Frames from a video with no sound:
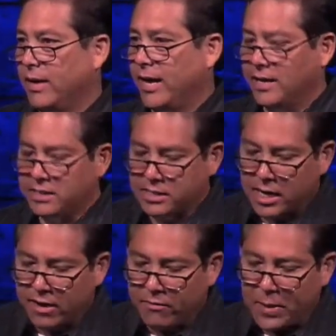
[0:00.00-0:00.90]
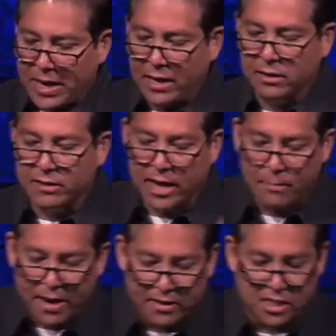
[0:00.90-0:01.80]
And instead of being led
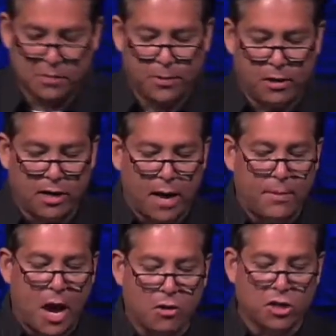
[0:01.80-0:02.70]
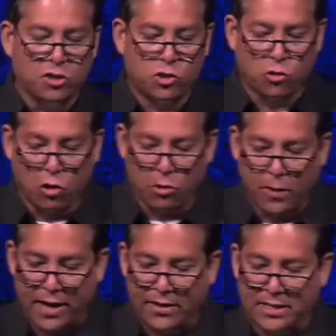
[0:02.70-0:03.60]
by the Spirit, I'm now controlled
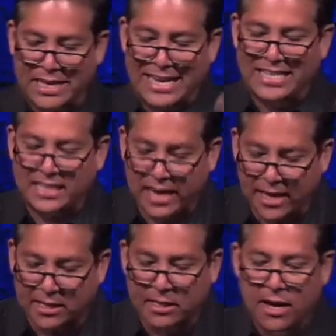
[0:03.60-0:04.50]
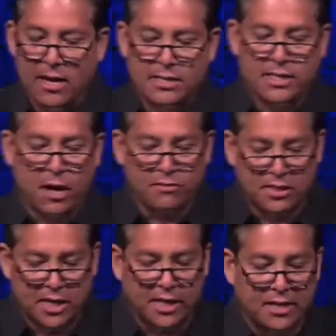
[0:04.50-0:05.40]
by this intense,
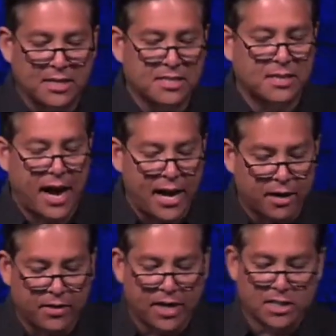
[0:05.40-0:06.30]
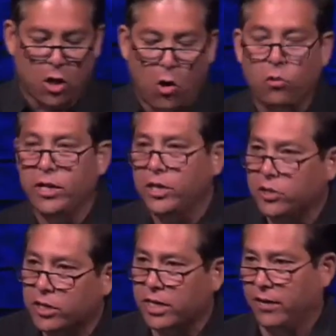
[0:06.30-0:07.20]
self-seeking desire that is only
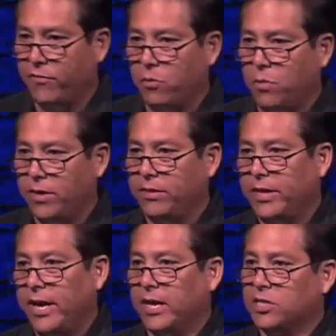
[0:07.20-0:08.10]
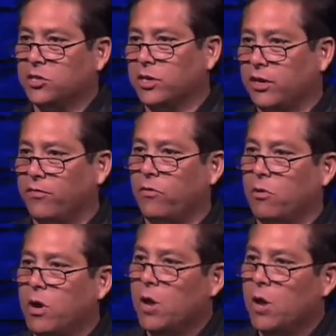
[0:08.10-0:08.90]
looking for one thing. It's looking for